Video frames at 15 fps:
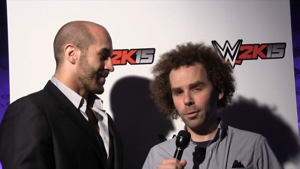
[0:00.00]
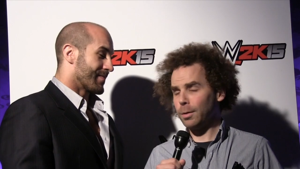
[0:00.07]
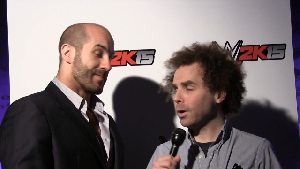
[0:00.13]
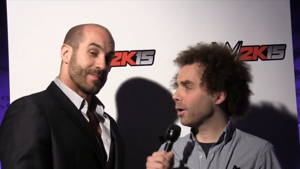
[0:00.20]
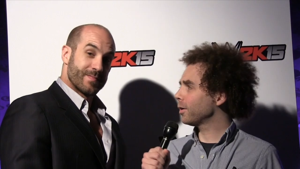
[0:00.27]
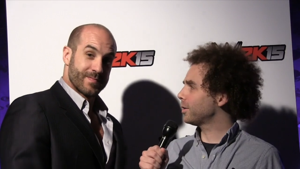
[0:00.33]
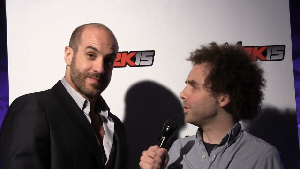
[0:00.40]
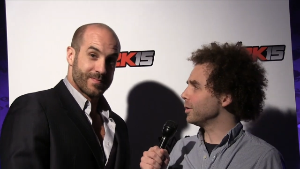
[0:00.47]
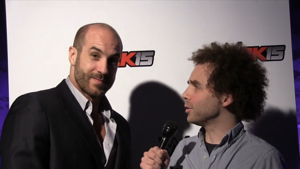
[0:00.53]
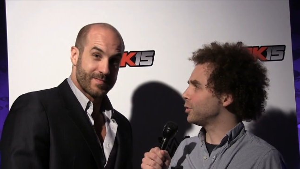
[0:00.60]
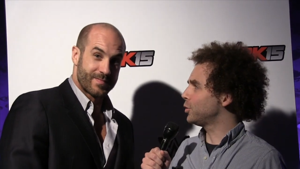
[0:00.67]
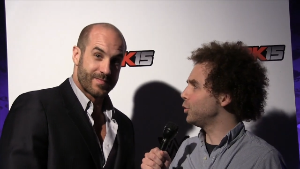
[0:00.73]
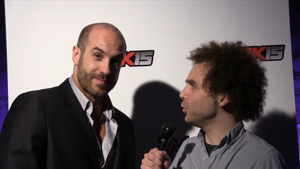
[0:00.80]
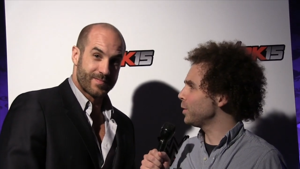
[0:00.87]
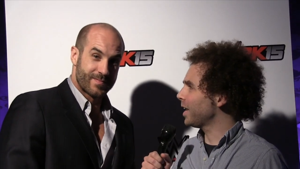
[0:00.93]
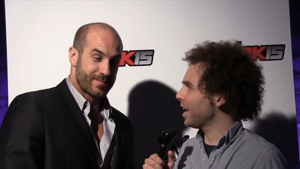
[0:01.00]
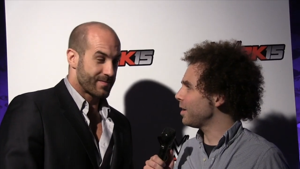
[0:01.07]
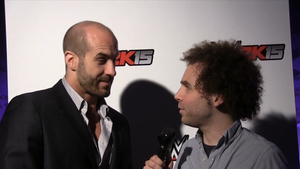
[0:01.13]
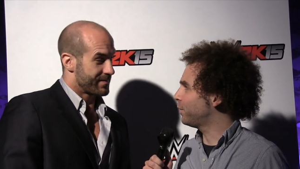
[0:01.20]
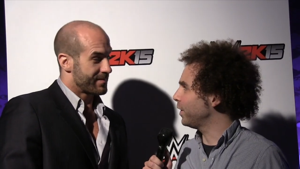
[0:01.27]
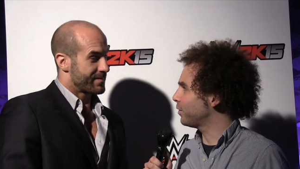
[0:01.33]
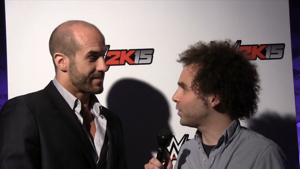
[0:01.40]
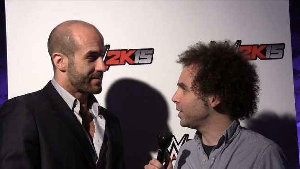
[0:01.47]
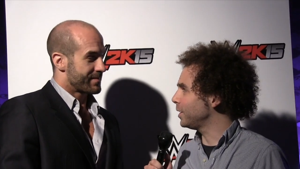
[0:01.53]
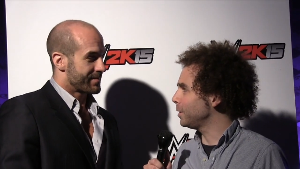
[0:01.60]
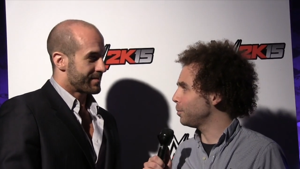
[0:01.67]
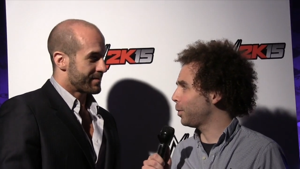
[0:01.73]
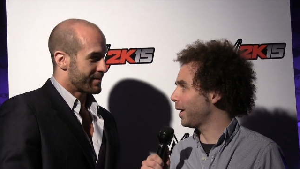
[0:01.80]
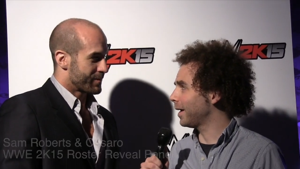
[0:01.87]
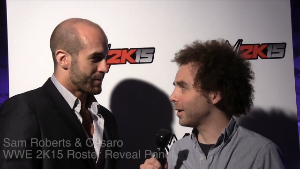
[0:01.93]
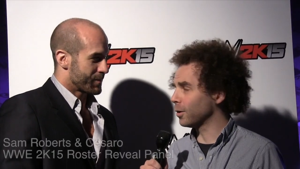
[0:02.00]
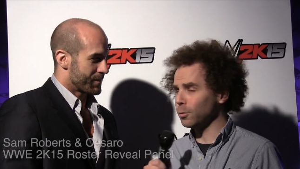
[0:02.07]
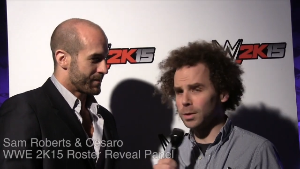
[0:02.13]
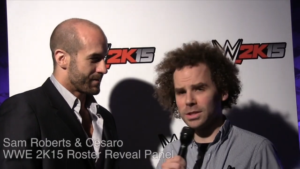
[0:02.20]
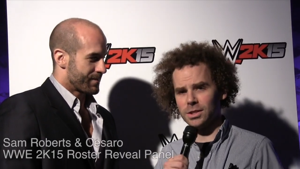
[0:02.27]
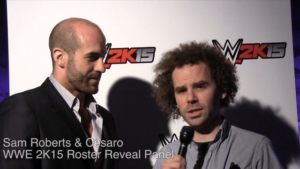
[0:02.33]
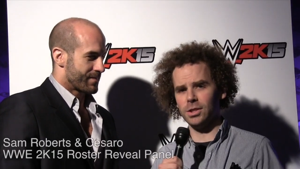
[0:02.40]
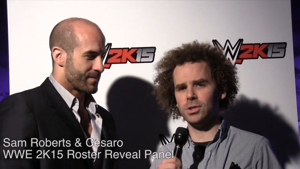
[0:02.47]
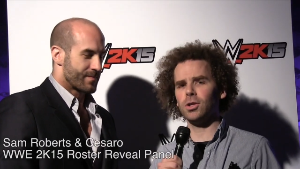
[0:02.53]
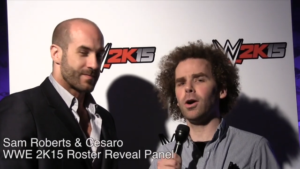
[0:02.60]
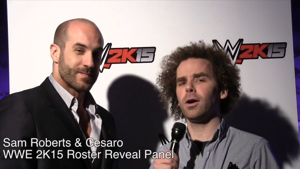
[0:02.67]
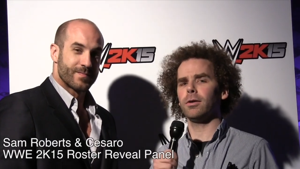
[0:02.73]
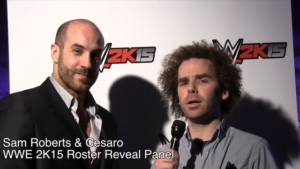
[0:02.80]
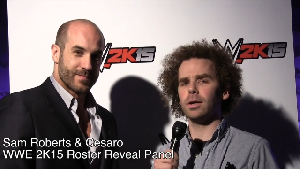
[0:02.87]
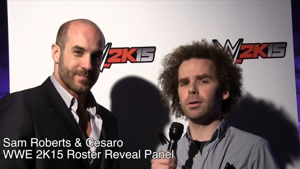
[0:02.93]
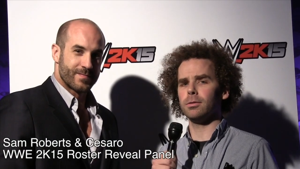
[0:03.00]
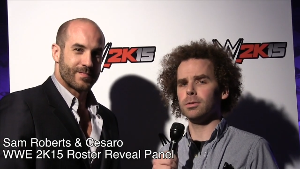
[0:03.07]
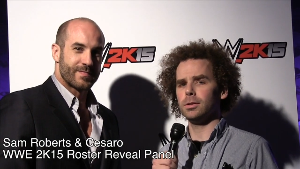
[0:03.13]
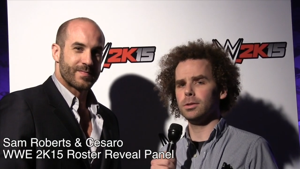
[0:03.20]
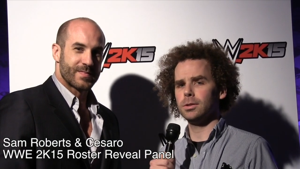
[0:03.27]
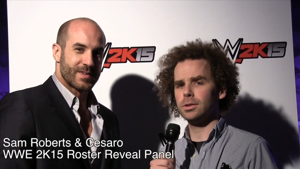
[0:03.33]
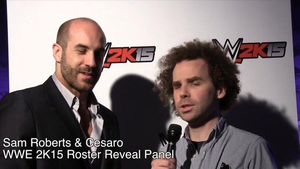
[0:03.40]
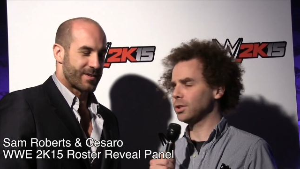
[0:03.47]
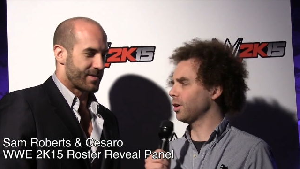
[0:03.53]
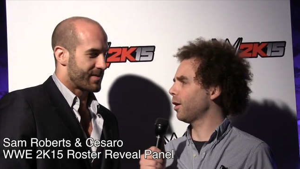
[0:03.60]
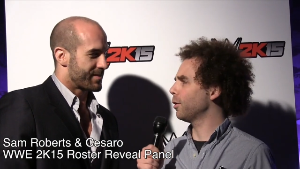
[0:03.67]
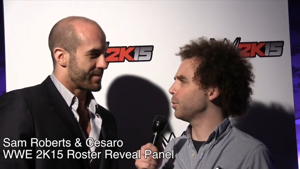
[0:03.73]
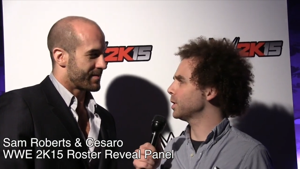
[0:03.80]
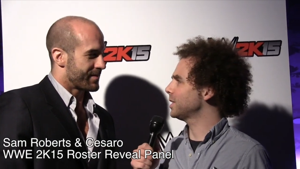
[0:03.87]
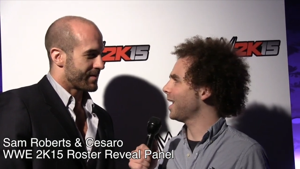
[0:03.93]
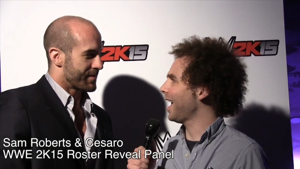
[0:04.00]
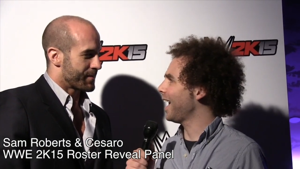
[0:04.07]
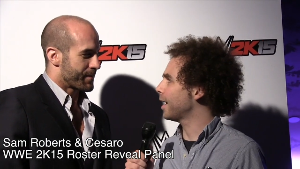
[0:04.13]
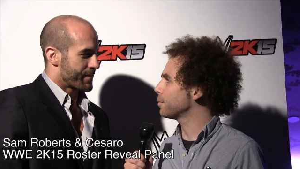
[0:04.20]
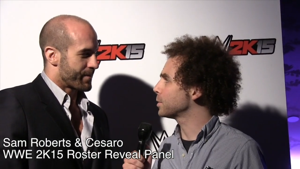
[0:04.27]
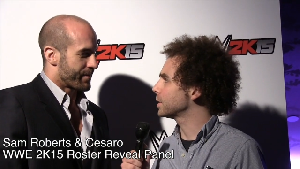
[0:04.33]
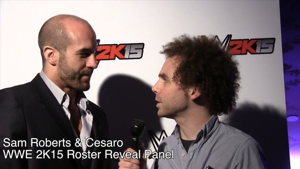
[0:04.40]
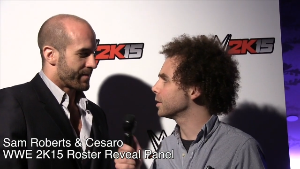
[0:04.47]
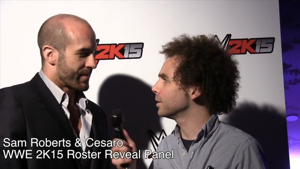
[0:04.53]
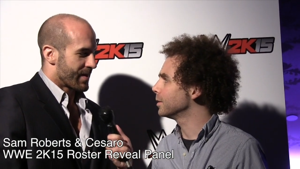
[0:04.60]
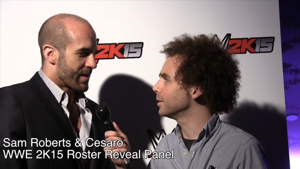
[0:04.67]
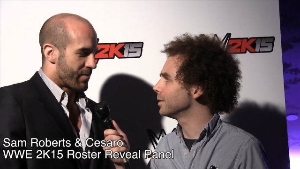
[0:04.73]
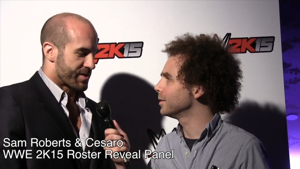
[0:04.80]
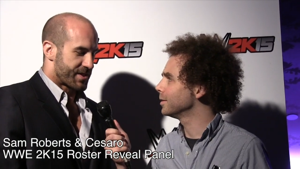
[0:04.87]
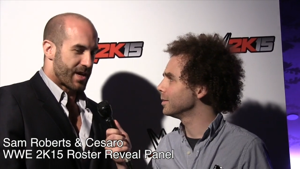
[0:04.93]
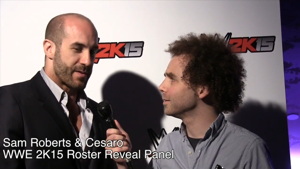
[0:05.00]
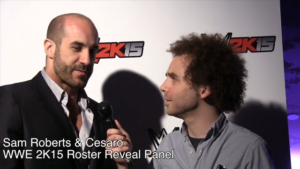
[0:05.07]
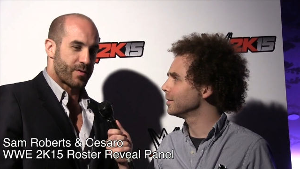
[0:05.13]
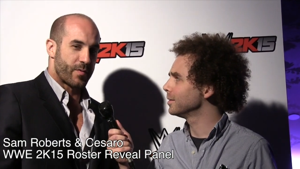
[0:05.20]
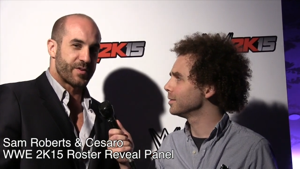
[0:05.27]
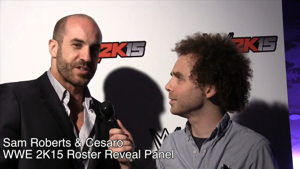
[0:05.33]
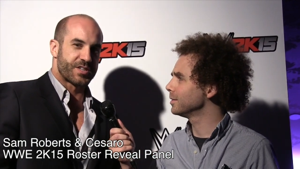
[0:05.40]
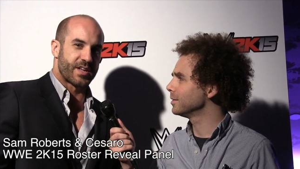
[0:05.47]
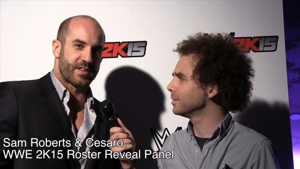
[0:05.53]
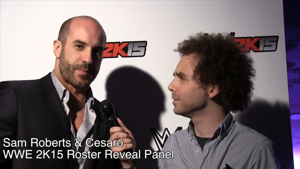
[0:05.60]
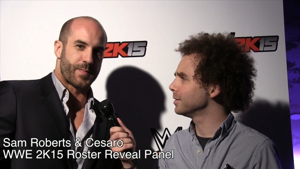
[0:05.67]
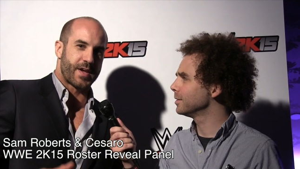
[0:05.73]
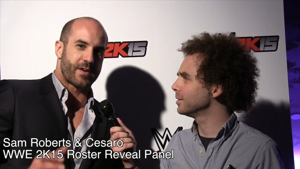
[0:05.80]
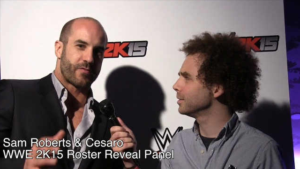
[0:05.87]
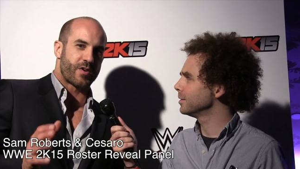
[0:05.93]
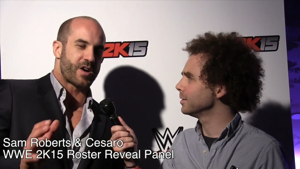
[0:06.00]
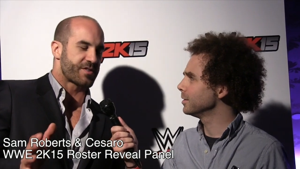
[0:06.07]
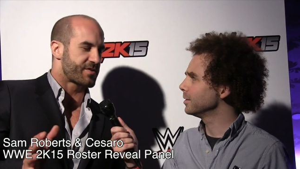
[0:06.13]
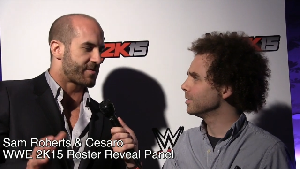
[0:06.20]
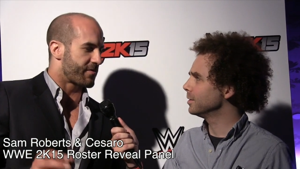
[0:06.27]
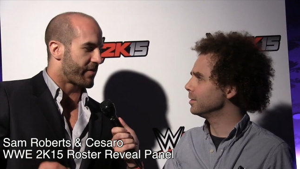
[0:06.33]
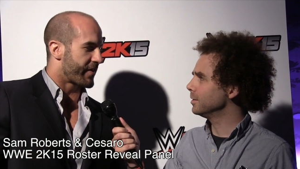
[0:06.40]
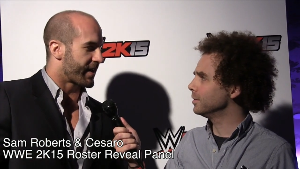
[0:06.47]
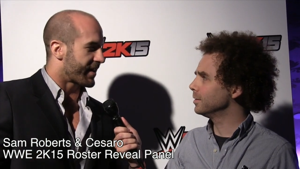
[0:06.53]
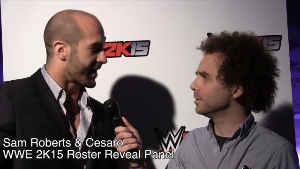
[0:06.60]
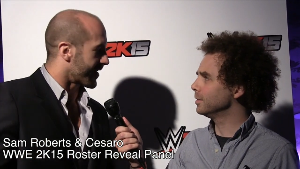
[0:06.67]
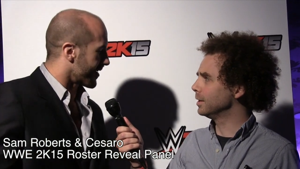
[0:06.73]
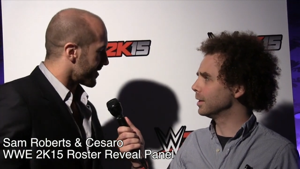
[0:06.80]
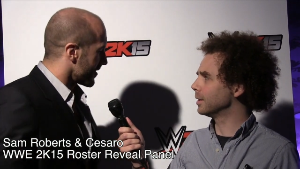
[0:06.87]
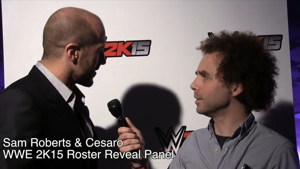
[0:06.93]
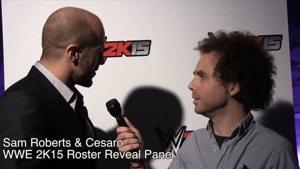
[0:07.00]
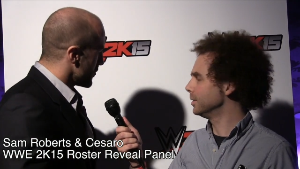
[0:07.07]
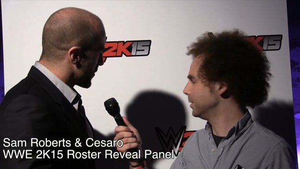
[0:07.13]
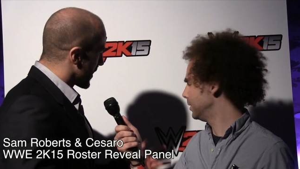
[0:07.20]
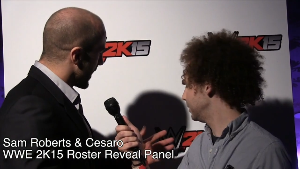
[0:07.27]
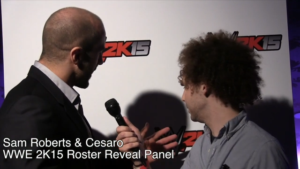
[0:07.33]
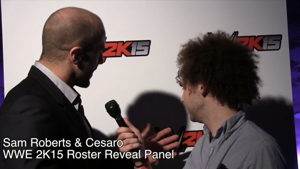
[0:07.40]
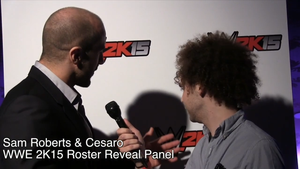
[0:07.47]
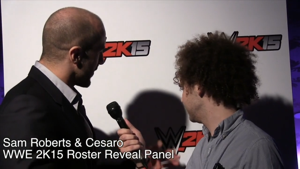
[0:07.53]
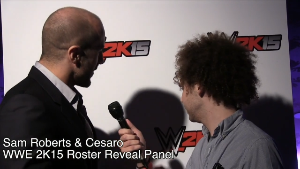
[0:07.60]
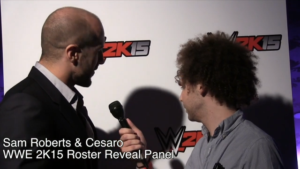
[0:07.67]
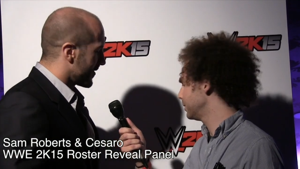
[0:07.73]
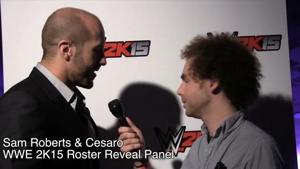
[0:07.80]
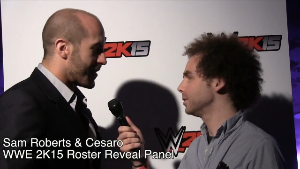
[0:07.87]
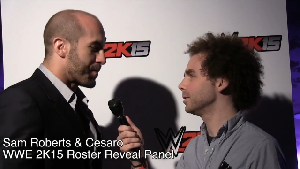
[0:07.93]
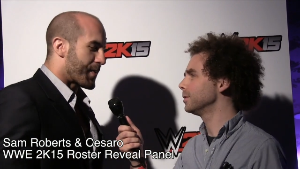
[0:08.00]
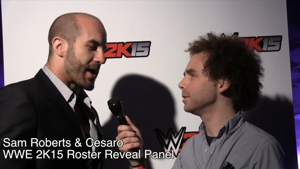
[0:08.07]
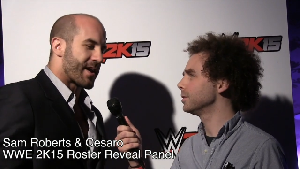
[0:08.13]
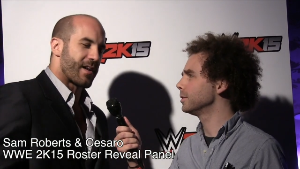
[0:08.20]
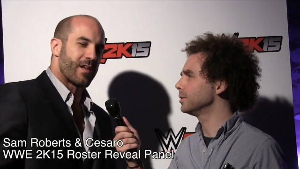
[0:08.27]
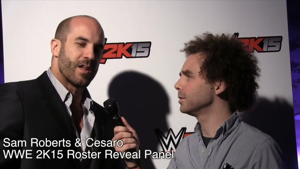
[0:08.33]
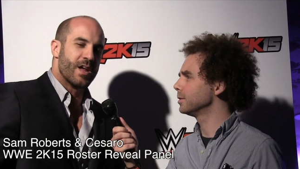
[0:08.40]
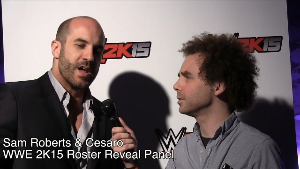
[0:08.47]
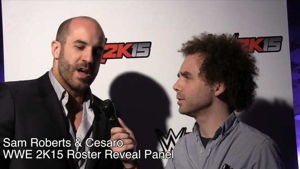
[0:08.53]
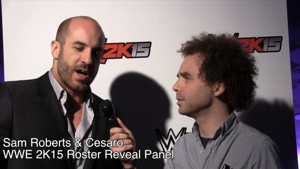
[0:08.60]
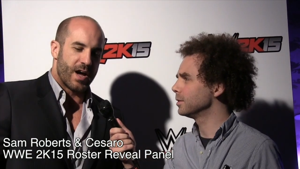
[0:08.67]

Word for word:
Speaker 1: we are at the 2K15 panel with Cesaro. Cesaro, what's the haps? What's the haps? Well, we just had the big roster reveal here at the 2K15 panel.